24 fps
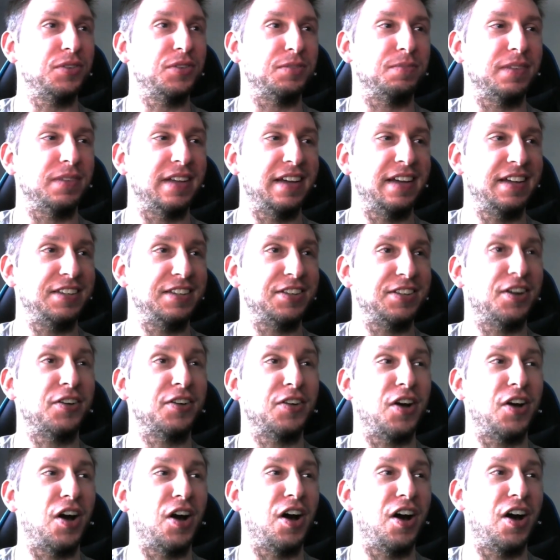Those blades
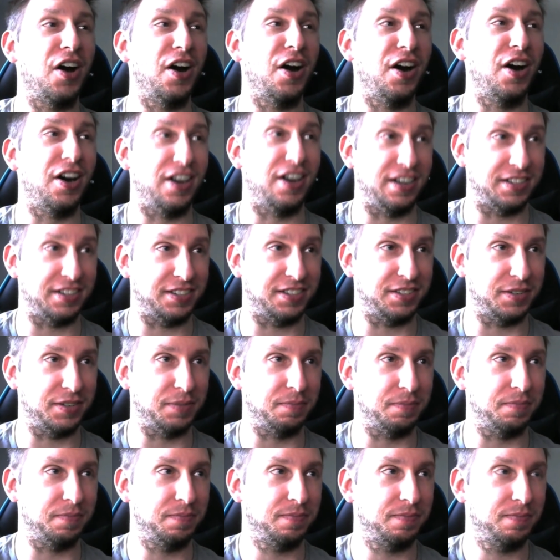are
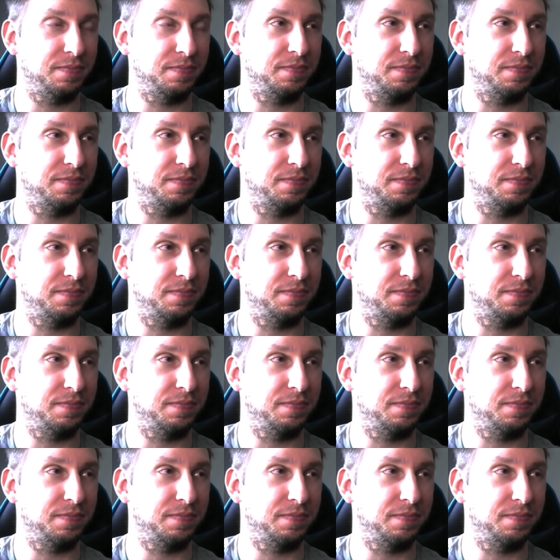awesome.